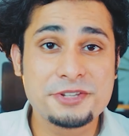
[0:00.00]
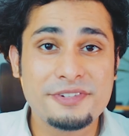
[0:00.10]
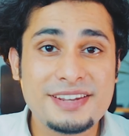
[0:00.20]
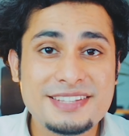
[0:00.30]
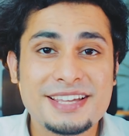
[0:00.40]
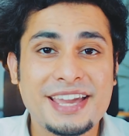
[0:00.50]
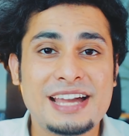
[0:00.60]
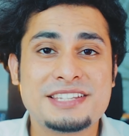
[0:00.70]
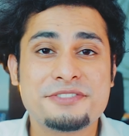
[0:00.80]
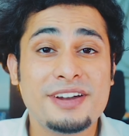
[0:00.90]
So where is the
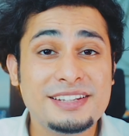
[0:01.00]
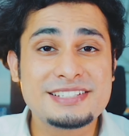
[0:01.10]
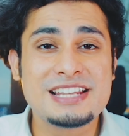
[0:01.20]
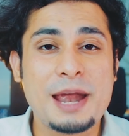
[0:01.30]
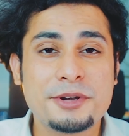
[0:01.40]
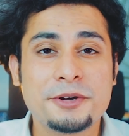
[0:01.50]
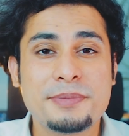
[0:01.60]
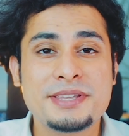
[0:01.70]
catch? Why this laptop